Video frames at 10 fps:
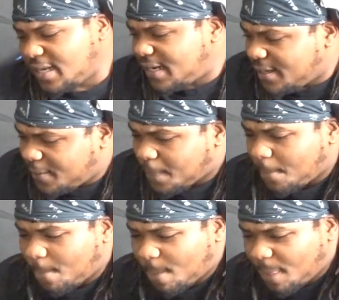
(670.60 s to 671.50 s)
Get
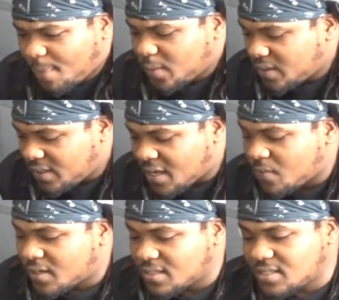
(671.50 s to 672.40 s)
it.
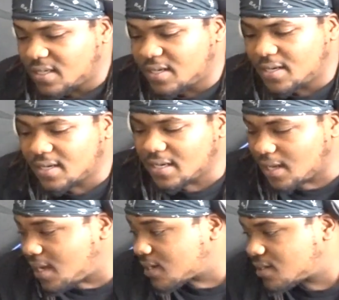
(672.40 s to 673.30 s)
They want to see a
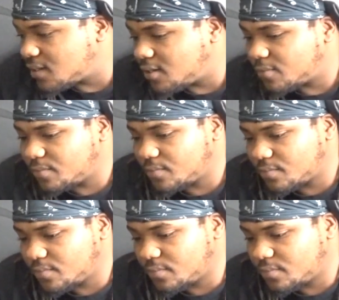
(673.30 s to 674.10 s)
nigga locked up